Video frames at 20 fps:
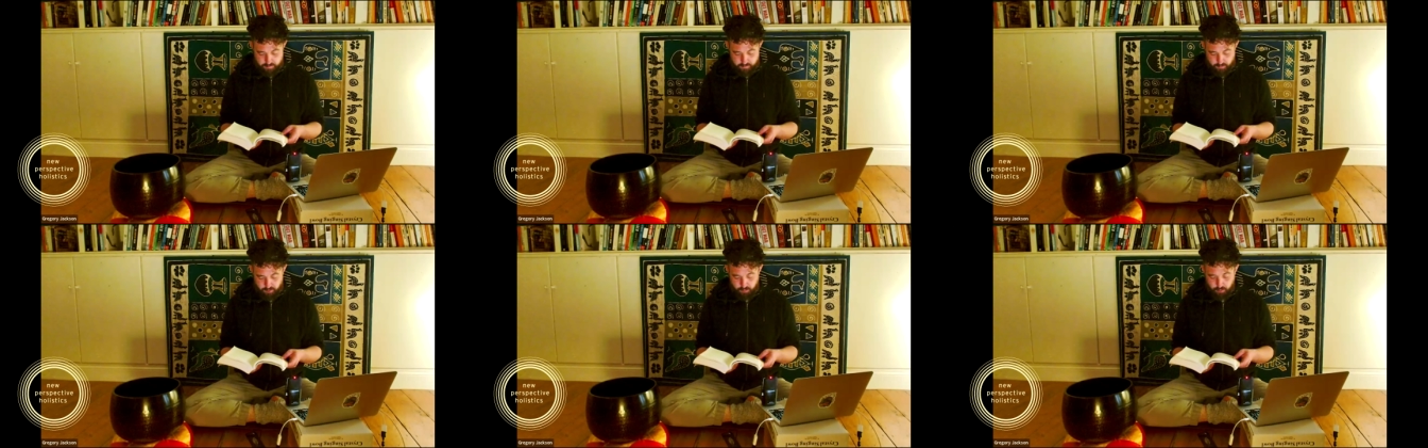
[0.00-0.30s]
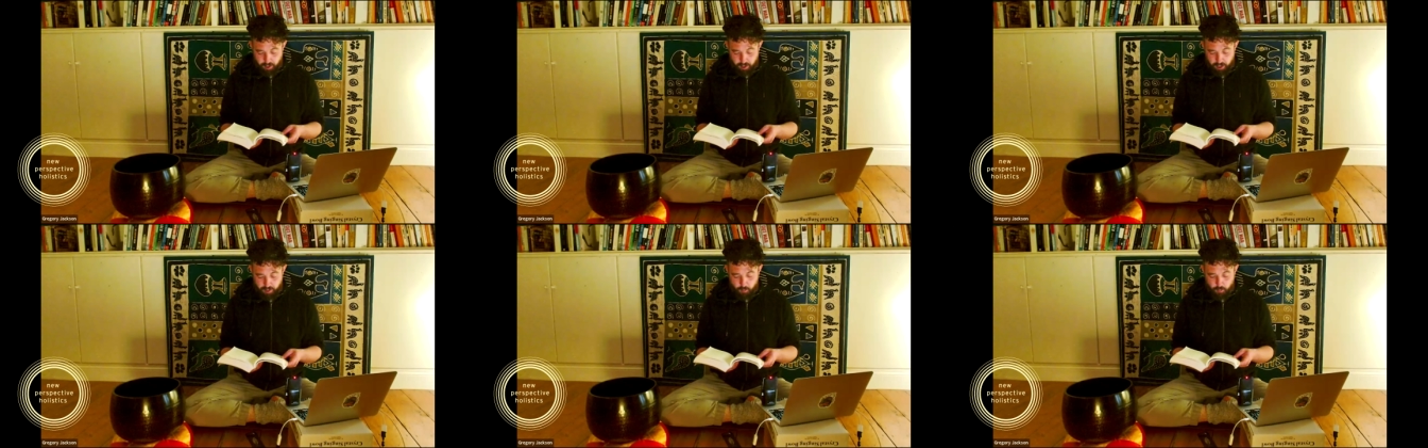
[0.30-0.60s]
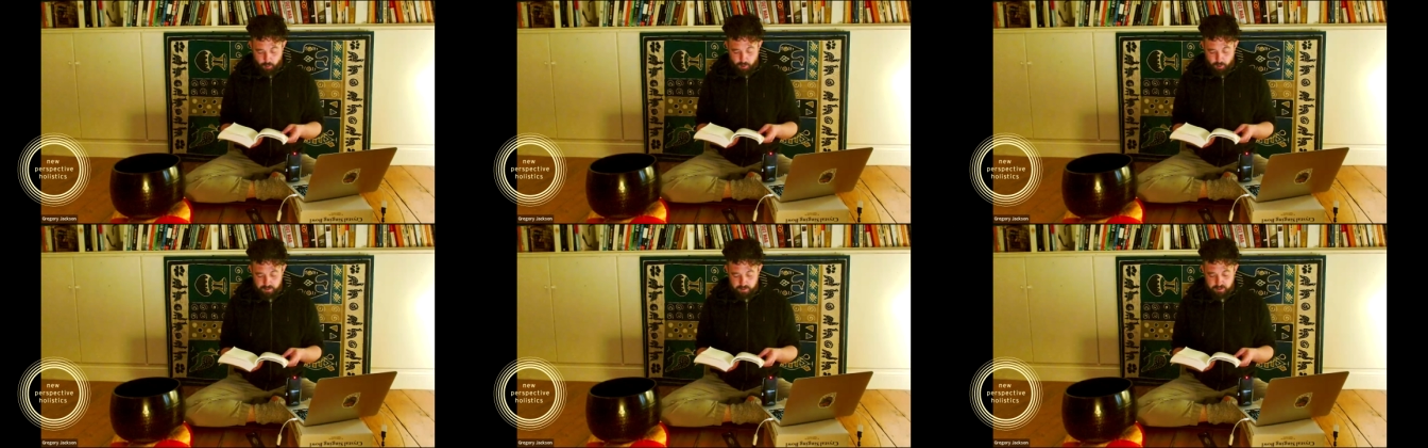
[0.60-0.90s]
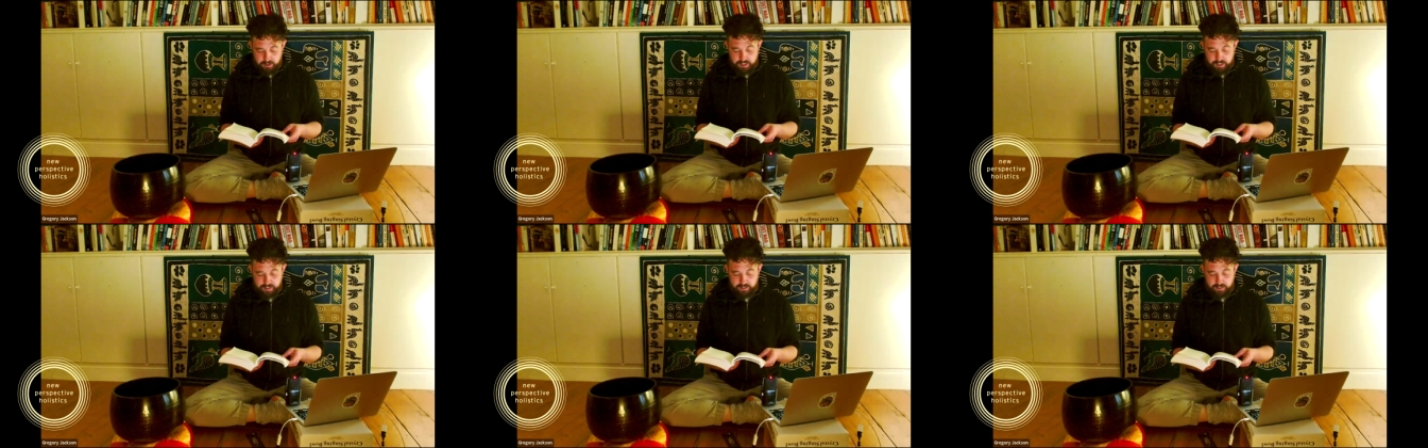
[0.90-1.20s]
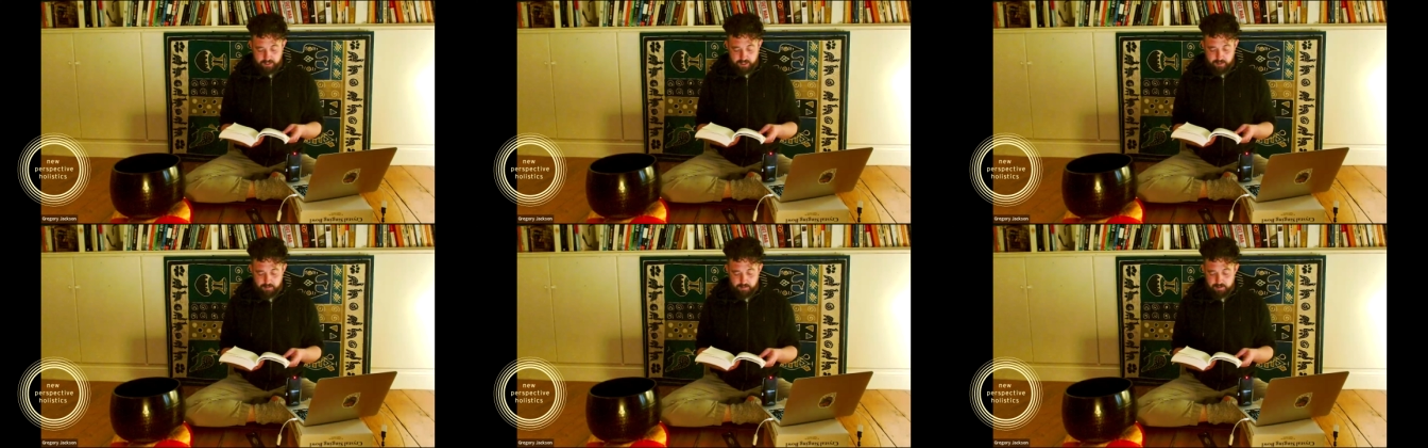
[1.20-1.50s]
But one thing that
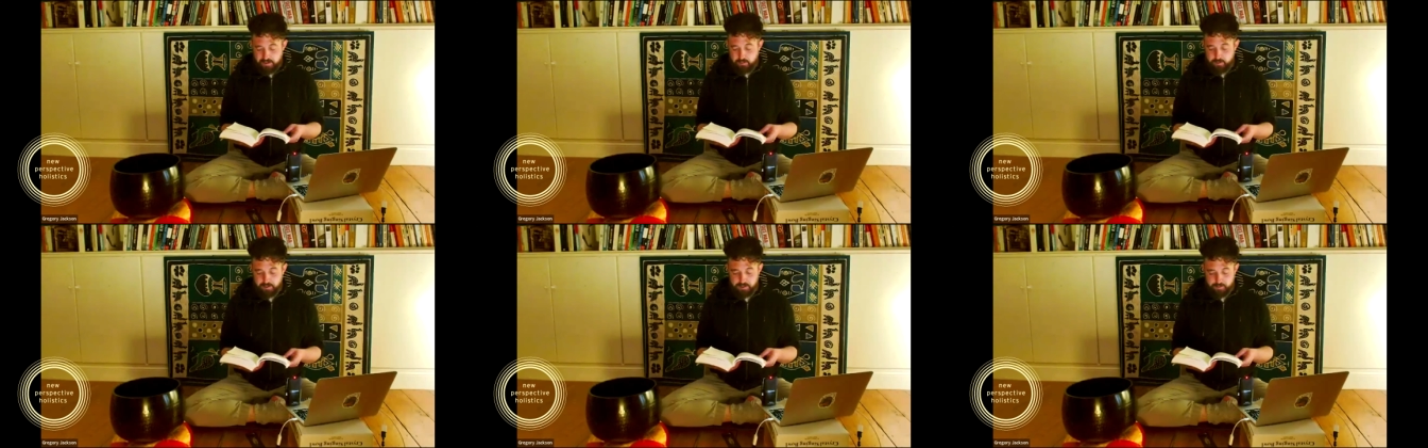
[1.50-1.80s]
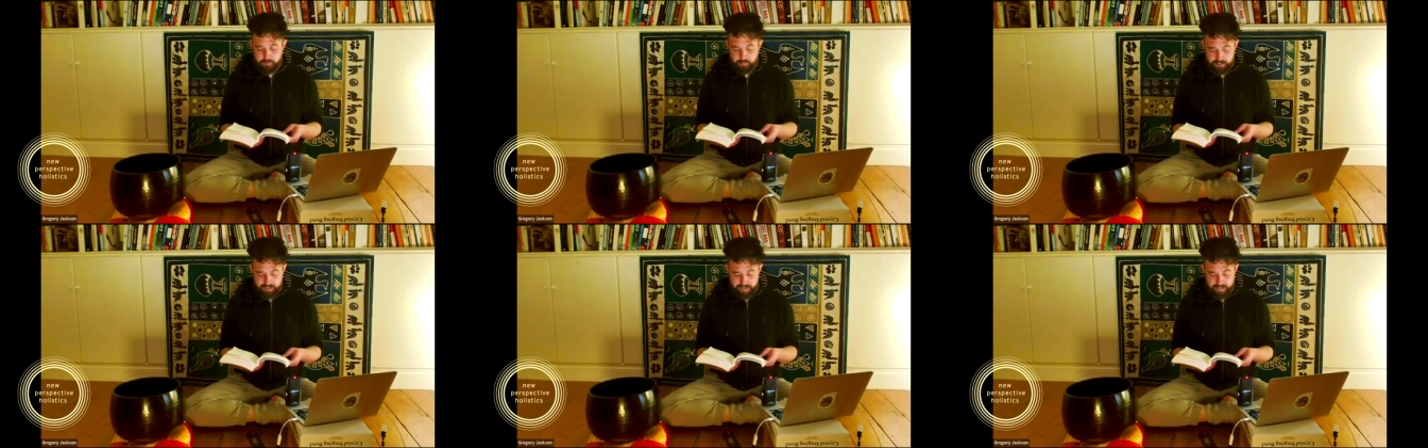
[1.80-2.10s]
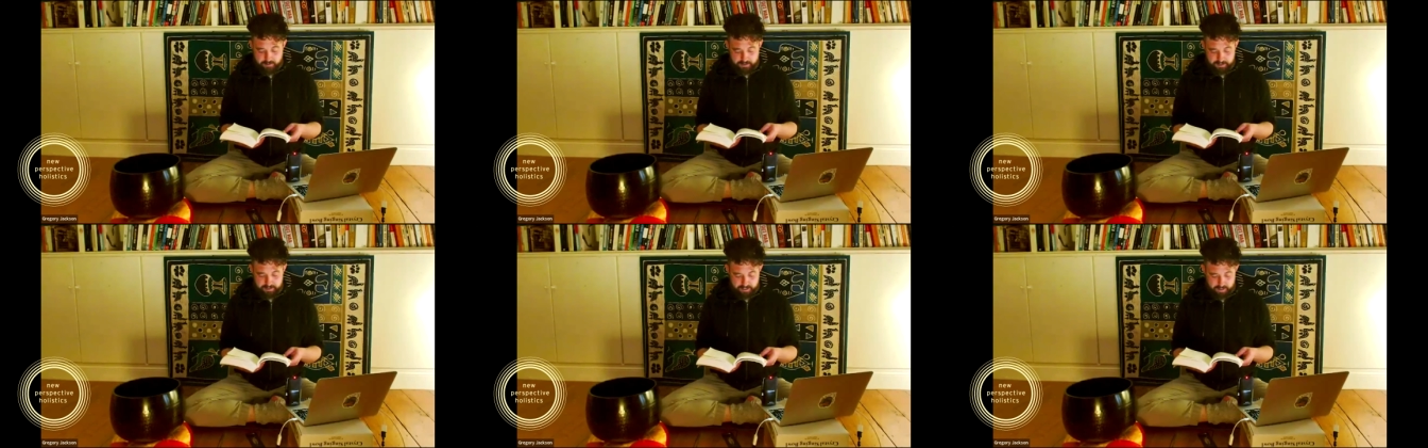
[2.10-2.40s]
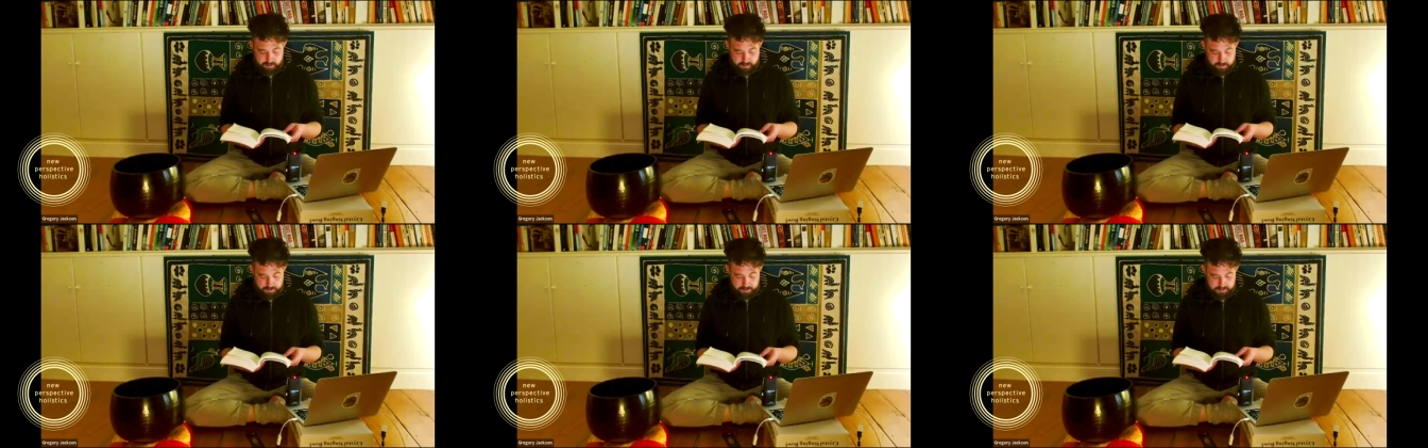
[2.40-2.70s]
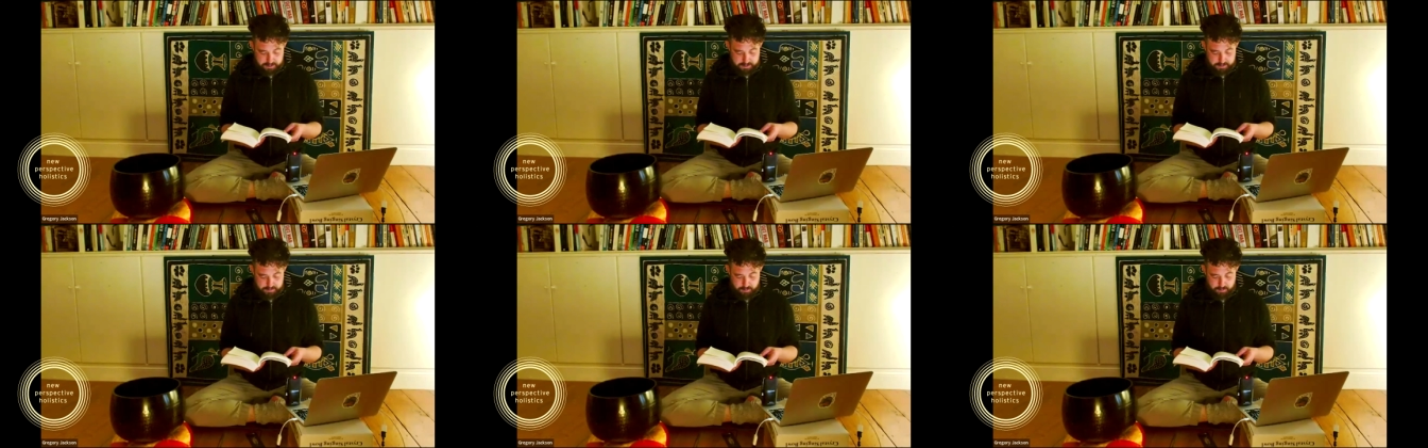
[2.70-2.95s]
I really want to bring out here is